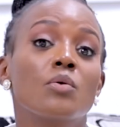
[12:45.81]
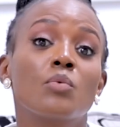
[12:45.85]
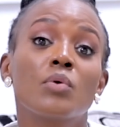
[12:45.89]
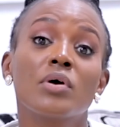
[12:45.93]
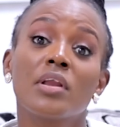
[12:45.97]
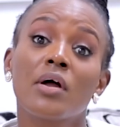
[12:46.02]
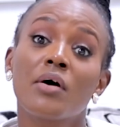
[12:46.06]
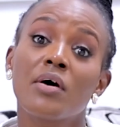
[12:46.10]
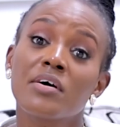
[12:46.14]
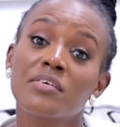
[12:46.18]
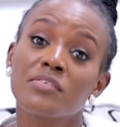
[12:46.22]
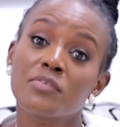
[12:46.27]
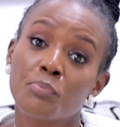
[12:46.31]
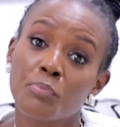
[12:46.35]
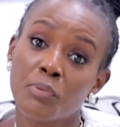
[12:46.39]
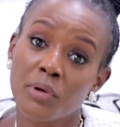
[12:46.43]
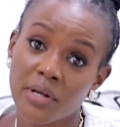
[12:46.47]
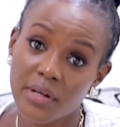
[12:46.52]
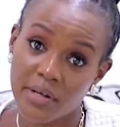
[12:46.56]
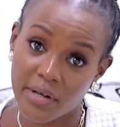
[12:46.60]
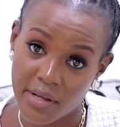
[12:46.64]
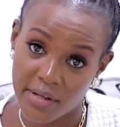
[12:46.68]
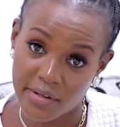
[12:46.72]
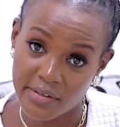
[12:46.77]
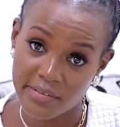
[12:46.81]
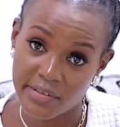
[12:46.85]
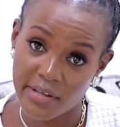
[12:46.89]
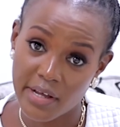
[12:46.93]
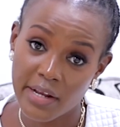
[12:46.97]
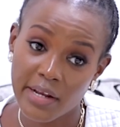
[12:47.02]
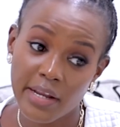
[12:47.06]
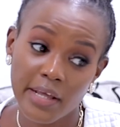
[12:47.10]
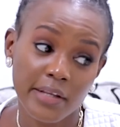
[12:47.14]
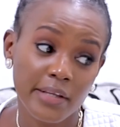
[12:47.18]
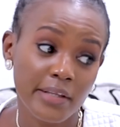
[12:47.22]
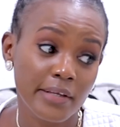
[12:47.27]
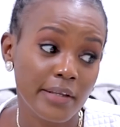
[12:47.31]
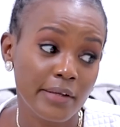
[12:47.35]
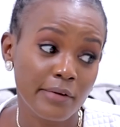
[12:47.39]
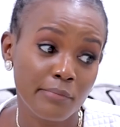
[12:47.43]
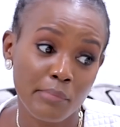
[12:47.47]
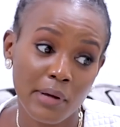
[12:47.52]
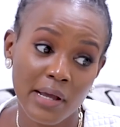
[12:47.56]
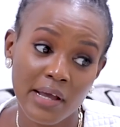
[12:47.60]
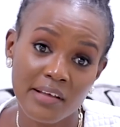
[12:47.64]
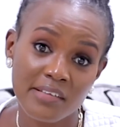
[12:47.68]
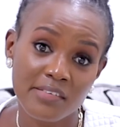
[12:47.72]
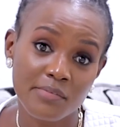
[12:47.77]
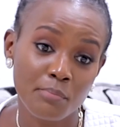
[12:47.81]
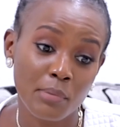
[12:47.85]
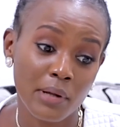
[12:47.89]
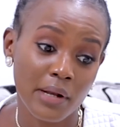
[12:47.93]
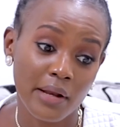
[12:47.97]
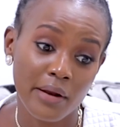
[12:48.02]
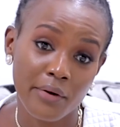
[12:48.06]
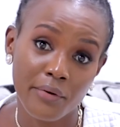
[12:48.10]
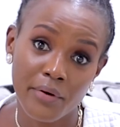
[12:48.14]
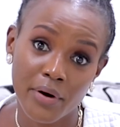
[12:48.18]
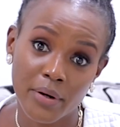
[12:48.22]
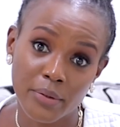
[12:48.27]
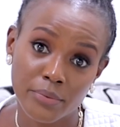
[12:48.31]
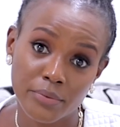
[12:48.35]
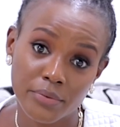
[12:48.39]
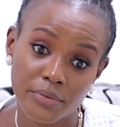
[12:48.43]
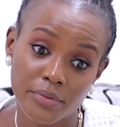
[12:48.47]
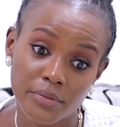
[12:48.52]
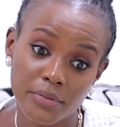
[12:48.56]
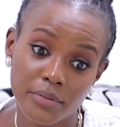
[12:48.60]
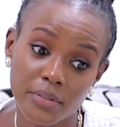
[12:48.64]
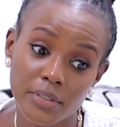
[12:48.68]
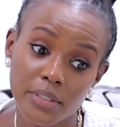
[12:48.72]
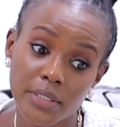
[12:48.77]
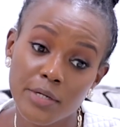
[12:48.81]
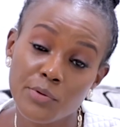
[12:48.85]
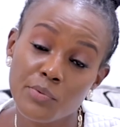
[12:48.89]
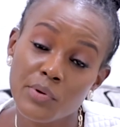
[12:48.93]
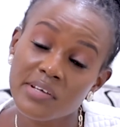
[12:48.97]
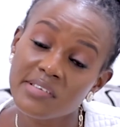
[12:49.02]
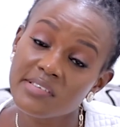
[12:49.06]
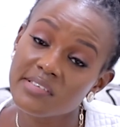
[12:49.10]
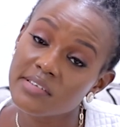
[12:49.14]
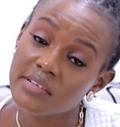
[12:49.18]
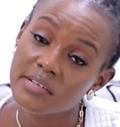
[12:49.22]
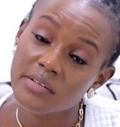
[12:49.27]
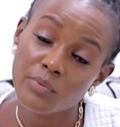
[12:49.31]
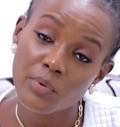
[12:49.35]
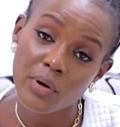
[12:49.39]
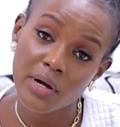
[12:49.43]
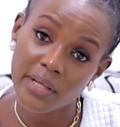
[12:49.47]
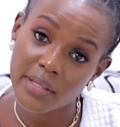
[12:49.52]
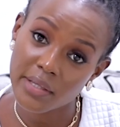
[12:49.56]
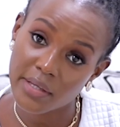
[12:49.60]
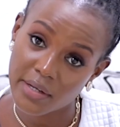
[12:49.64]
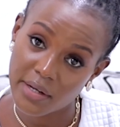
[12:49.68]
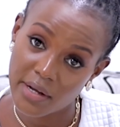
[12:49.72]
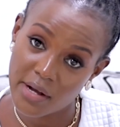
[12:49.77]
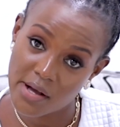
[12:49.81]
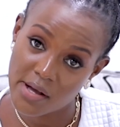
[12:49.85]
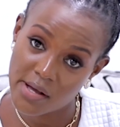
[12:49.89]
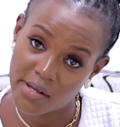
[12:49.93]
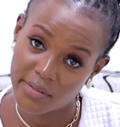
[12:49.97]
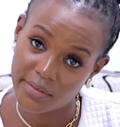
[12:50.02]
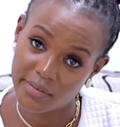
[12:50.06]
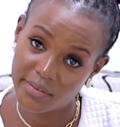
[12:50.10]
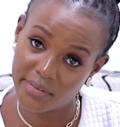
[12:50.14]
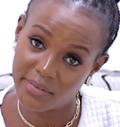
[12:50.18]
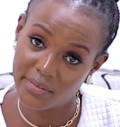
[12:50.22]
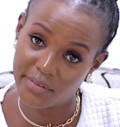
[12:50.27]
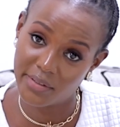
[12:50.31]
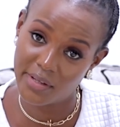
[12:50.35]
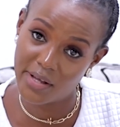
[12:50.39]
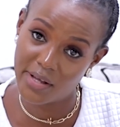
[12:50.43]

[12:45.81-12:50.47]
When I was pregnant and I needed my husband around, he was still working hard.